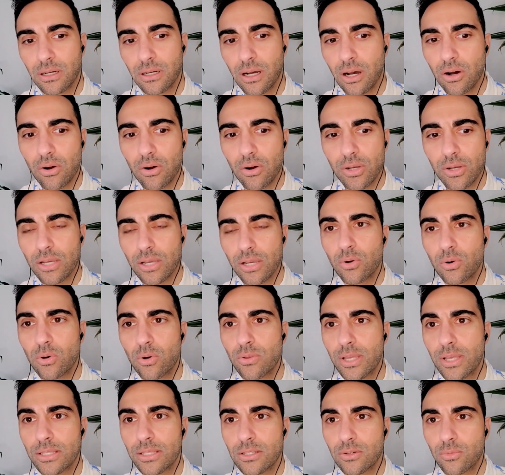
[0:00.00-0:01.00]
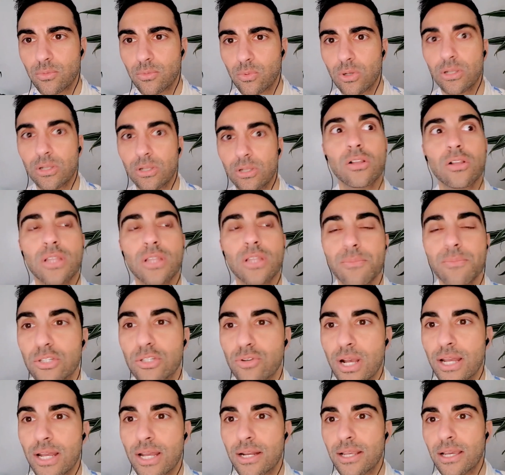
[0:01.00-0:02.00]
okay, cool, that didn't work. Oh, let me
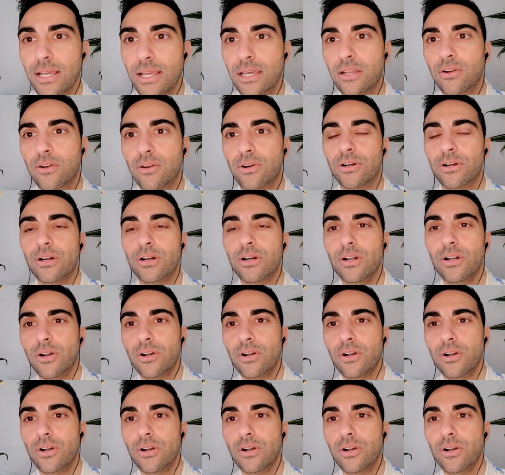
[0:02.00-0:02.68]
try it again, or